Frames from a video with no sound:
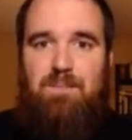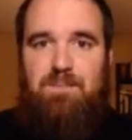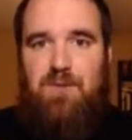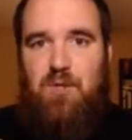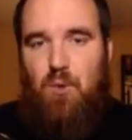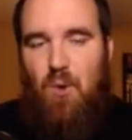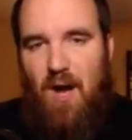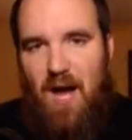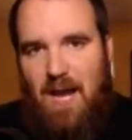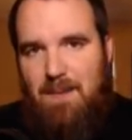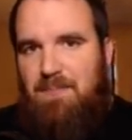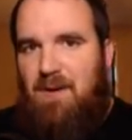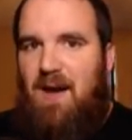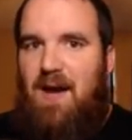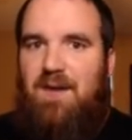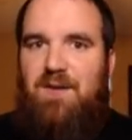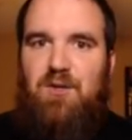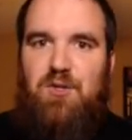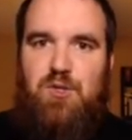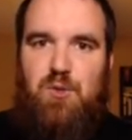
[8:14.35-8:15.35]
You hide
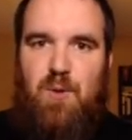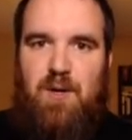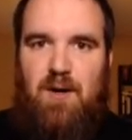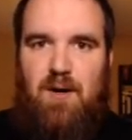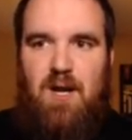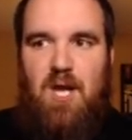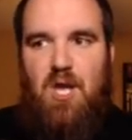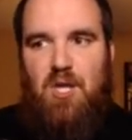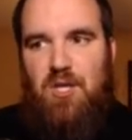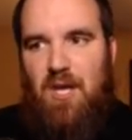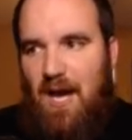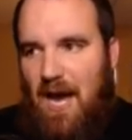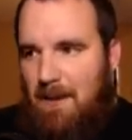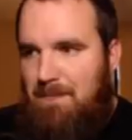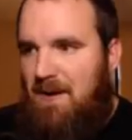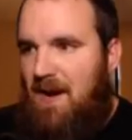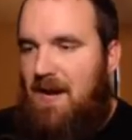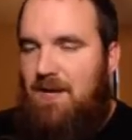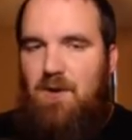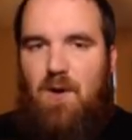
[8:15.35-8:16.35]
behind your Twitter, you hide
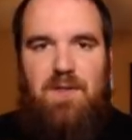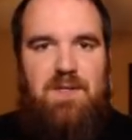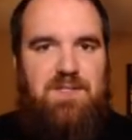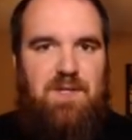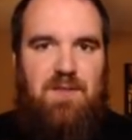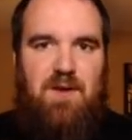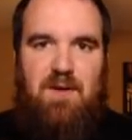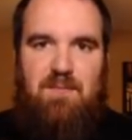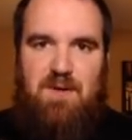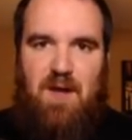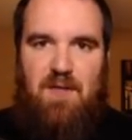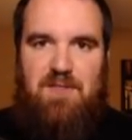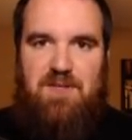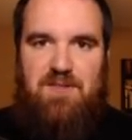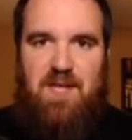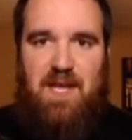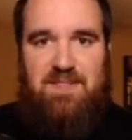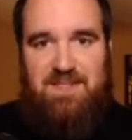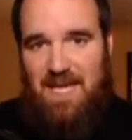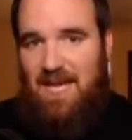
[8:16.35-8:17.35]
behind all these other
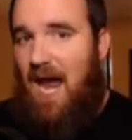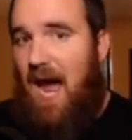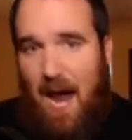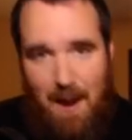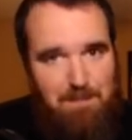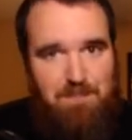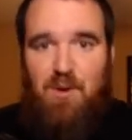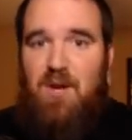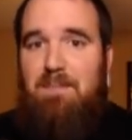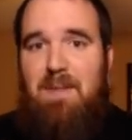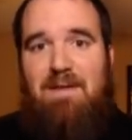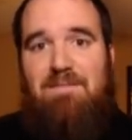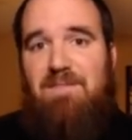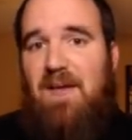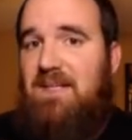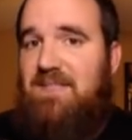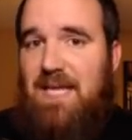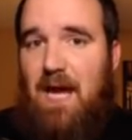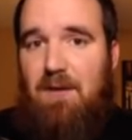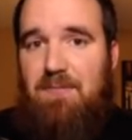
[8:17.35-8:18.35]
things. Again, I'm putting my
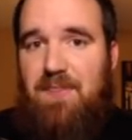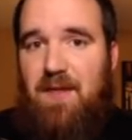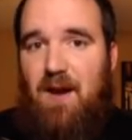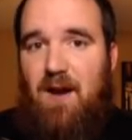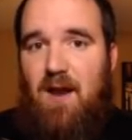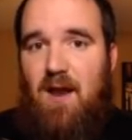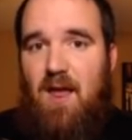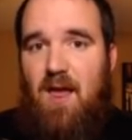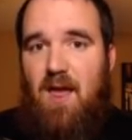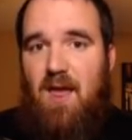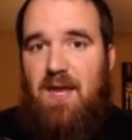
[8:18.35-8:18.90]
face out there.